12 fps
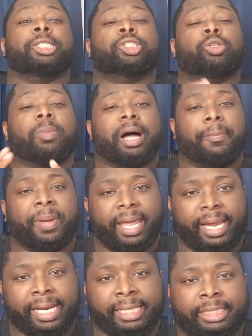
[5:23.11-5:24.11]
to my
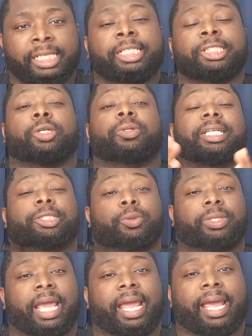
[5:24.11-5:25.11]
page so that you
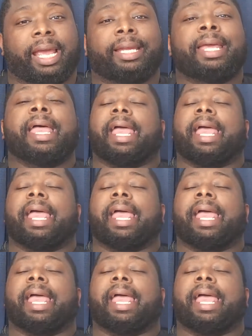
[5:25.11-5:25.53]
can.